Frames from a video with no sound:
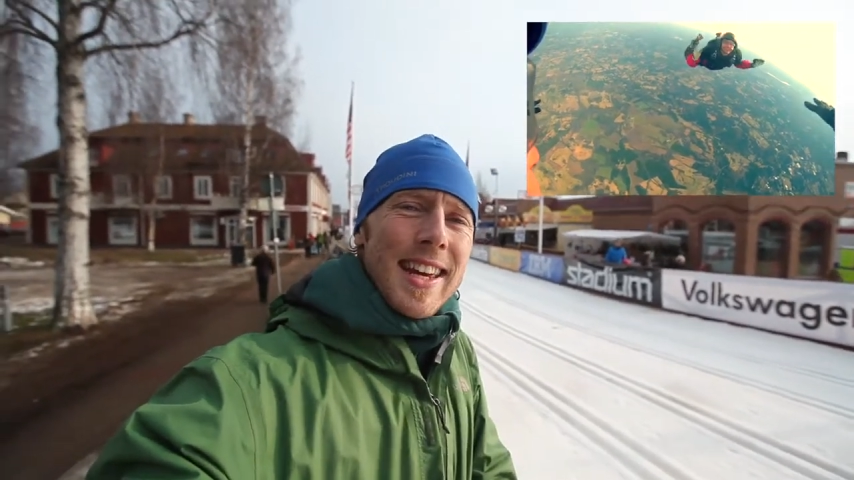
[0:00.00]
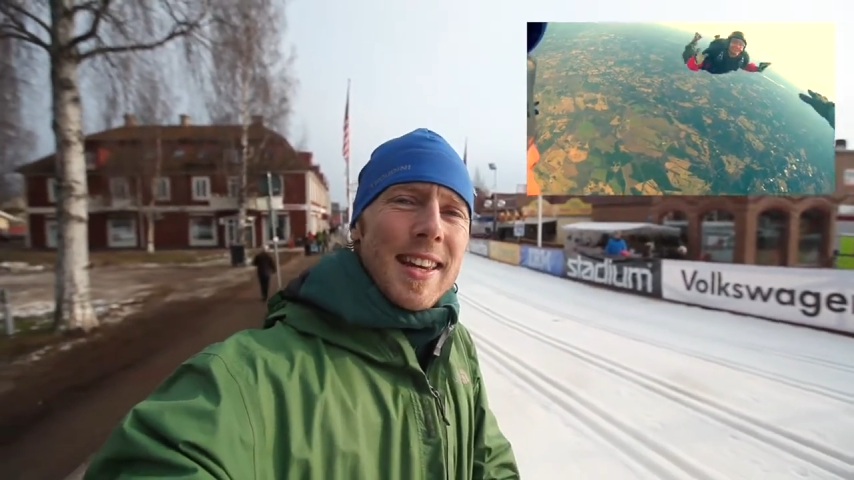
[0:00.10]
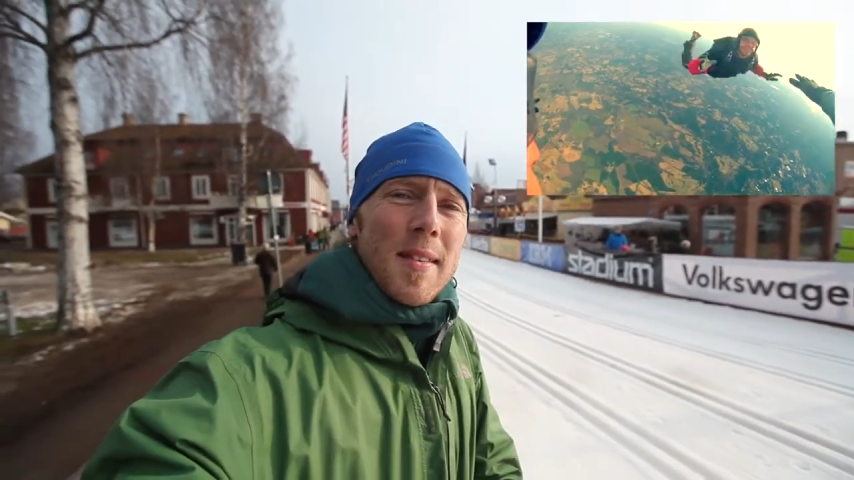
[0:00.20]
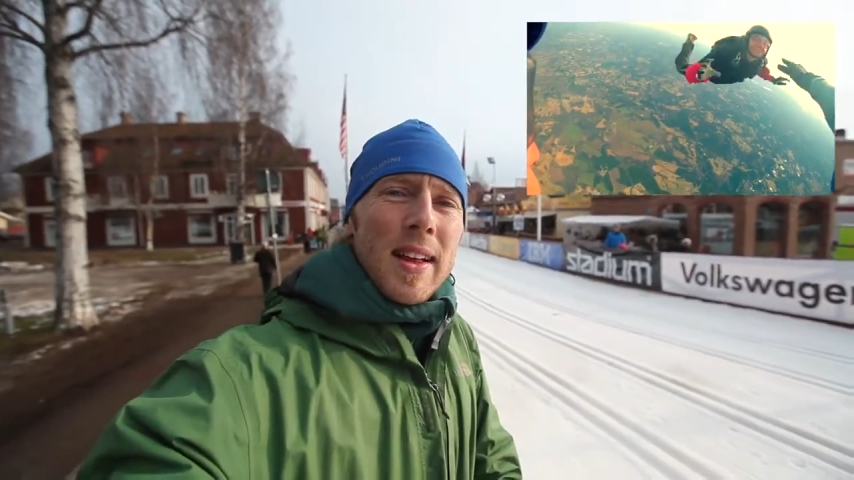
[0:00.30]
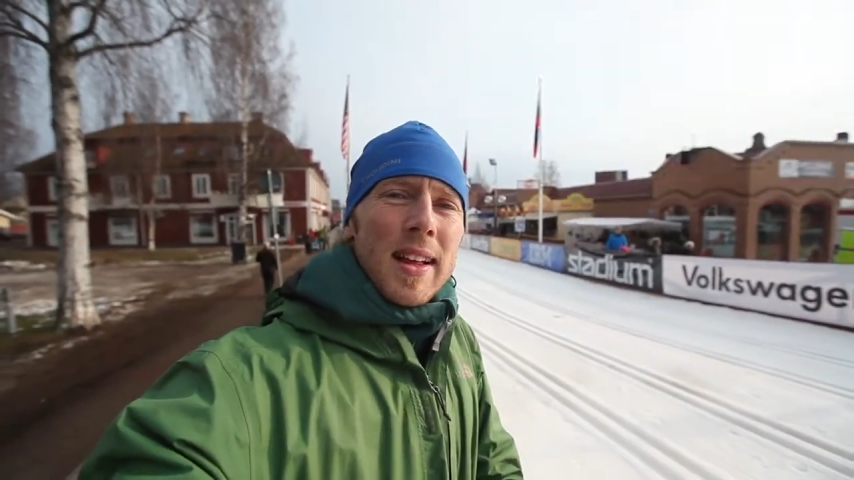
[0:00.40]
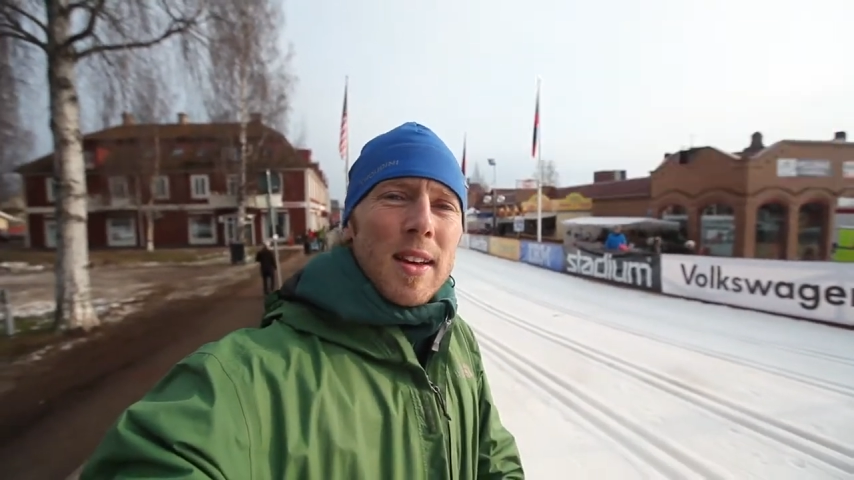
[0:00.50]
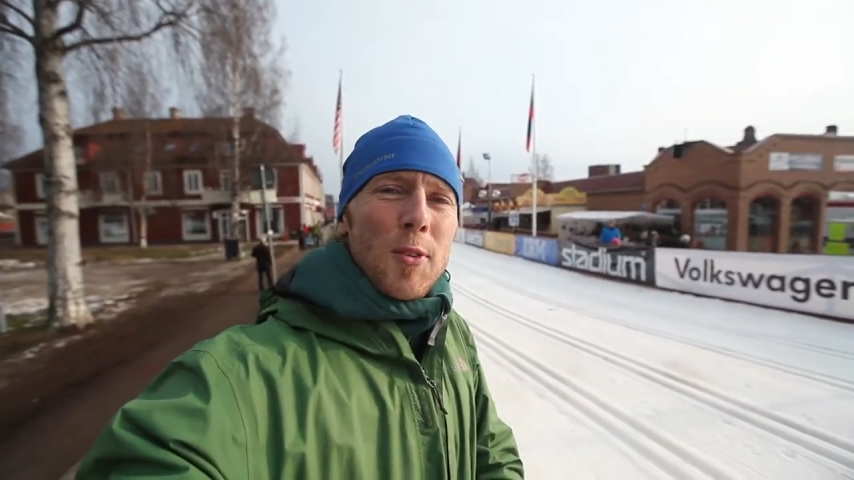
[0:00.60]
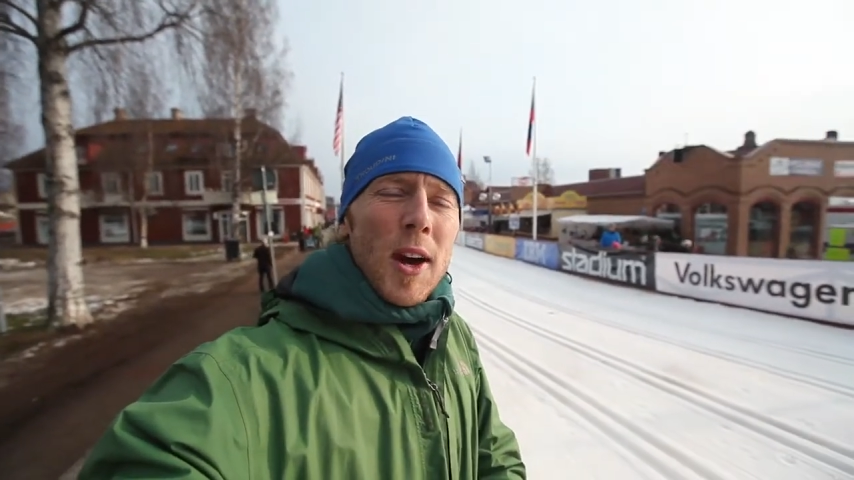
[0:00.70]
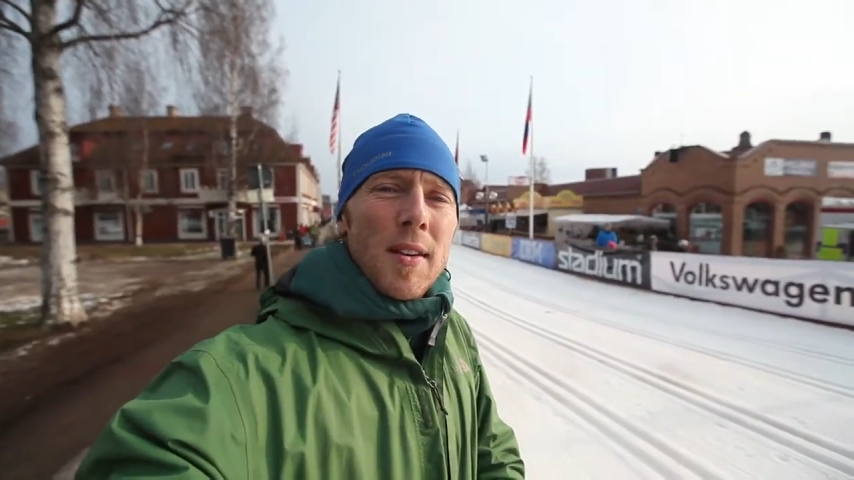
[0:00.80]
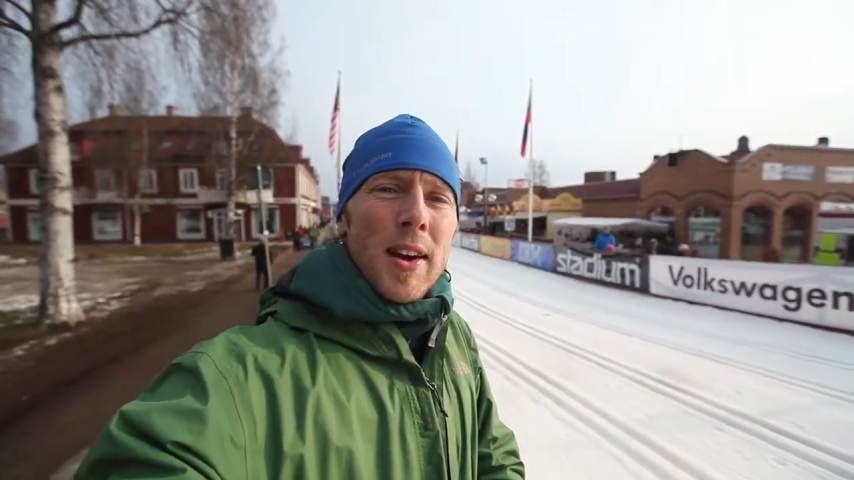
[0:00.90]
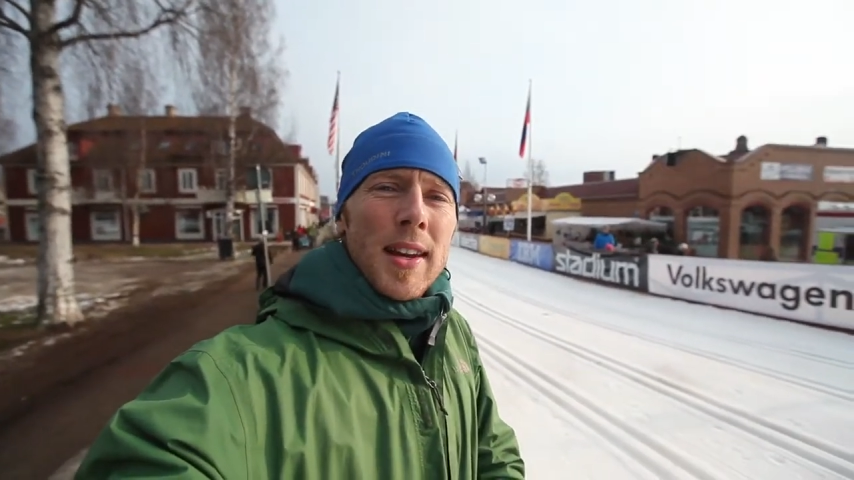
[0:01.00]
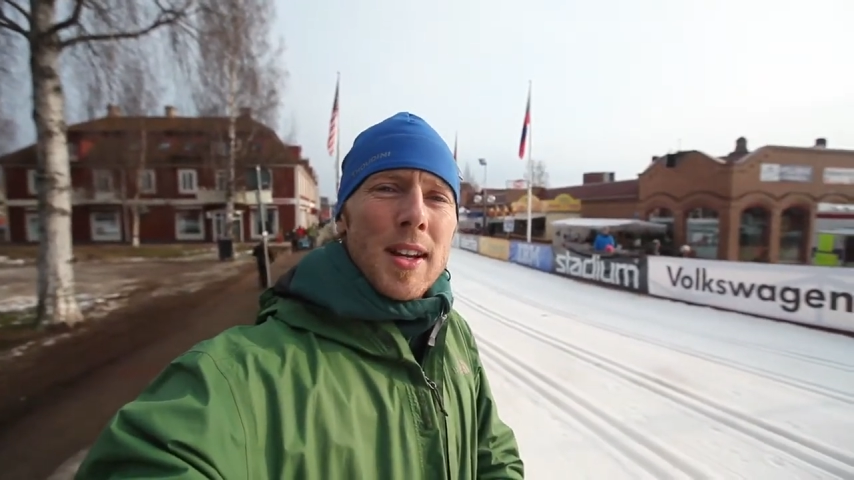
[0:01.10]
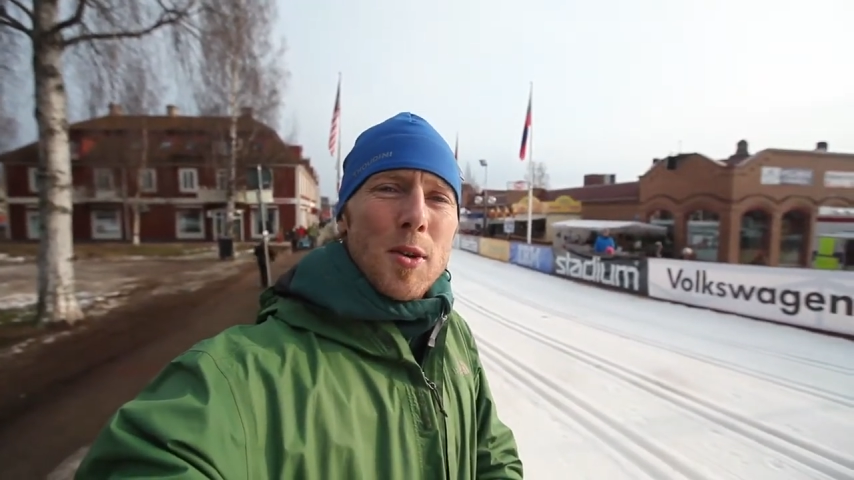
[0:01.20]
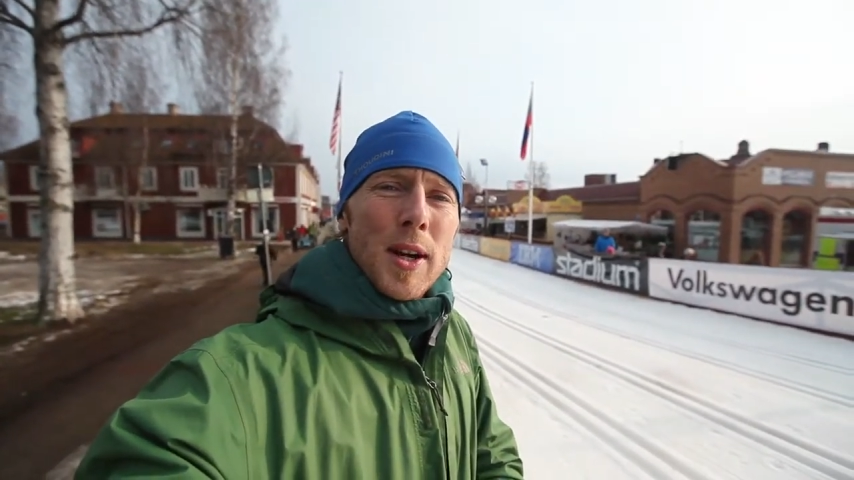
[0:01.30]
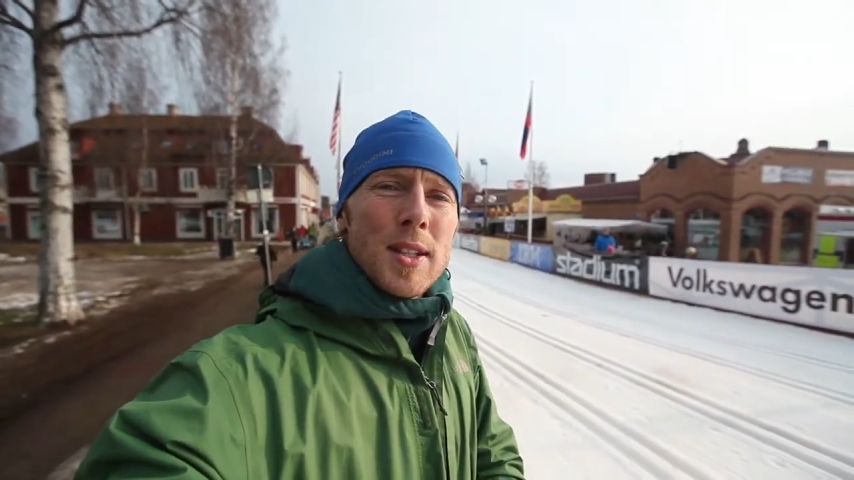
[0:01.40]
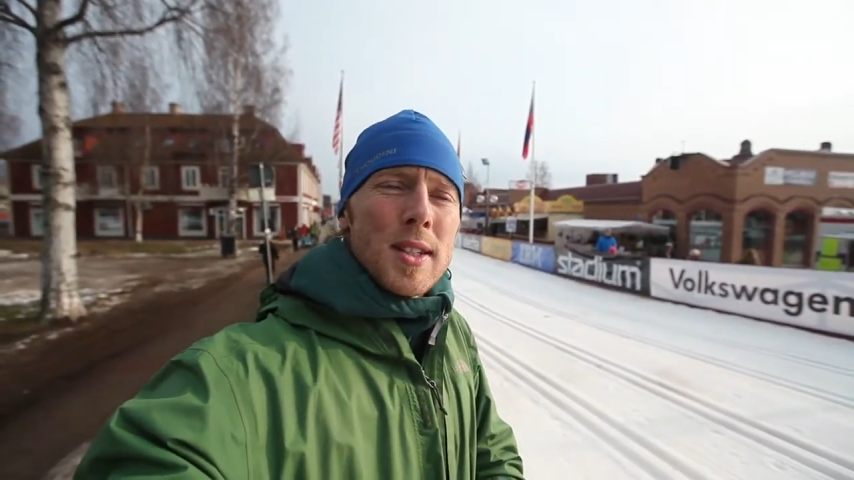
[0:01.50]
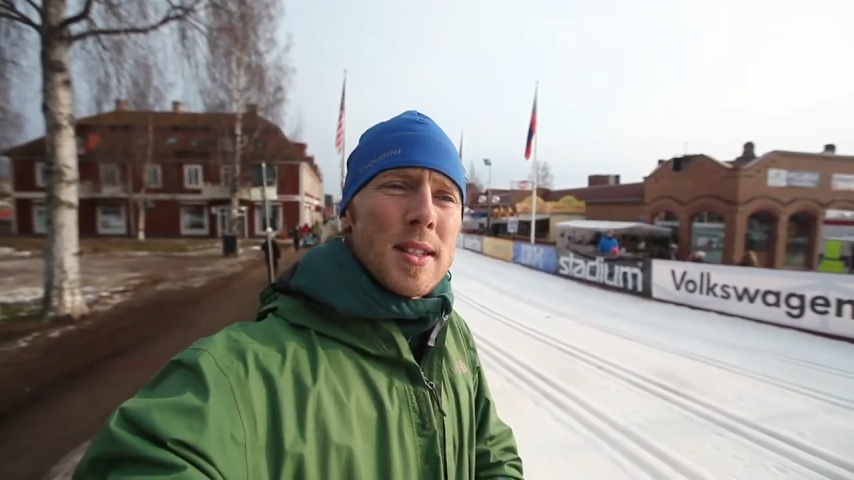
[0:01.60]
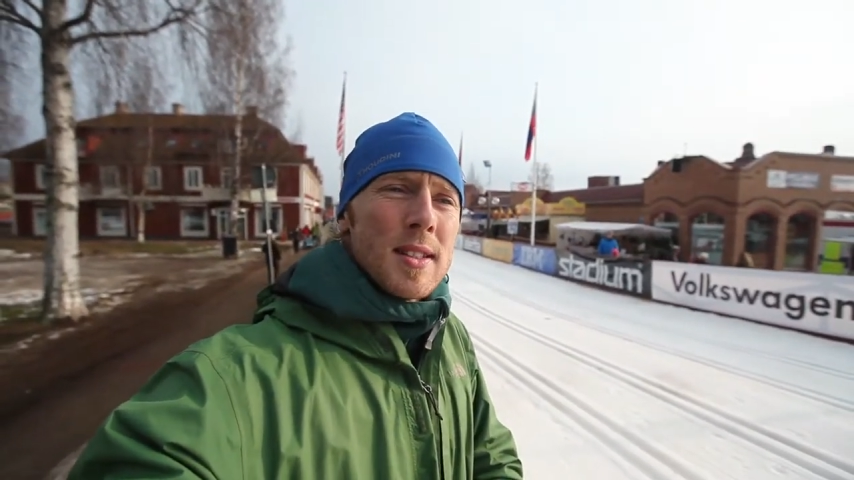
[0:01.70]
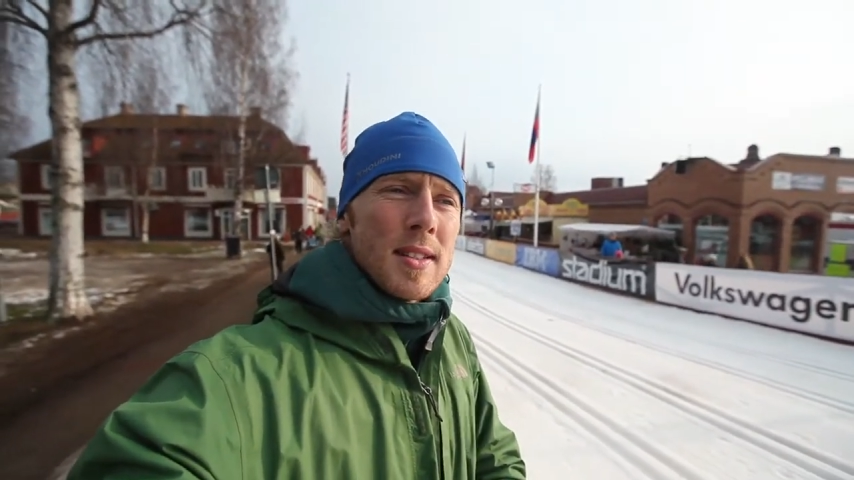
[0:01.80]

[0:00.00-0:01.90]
If you have any questions